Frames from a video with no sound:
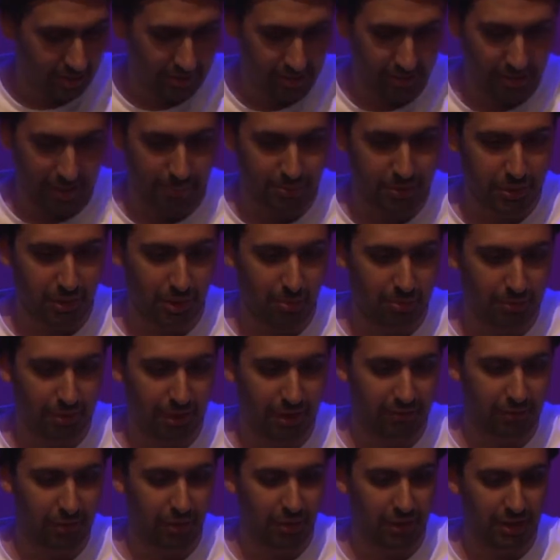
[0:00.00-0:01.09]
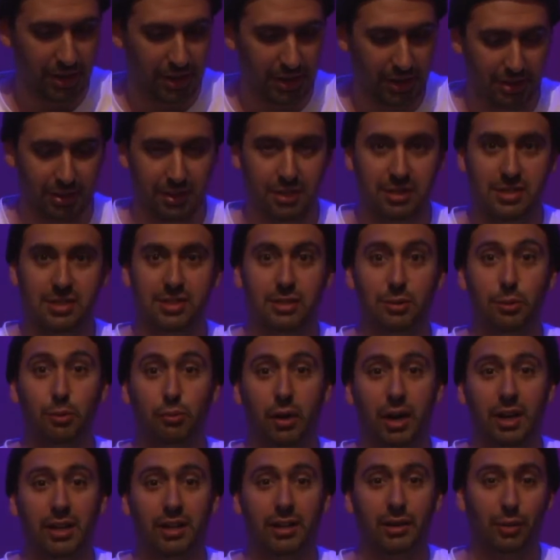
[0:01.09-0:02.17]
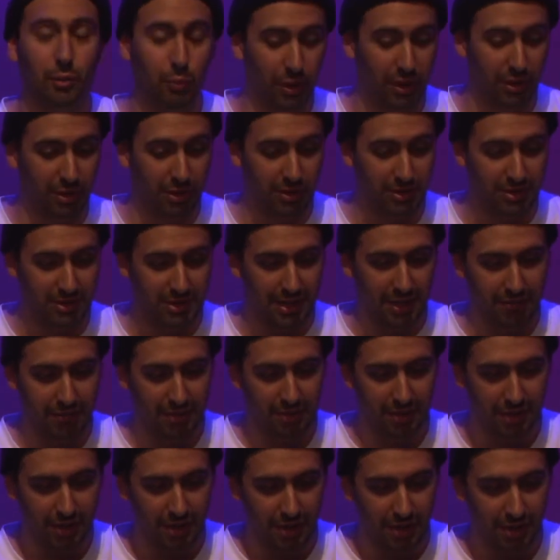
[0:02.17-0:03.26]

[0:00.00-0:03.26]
laptop that I've got here that is still running Windows 7.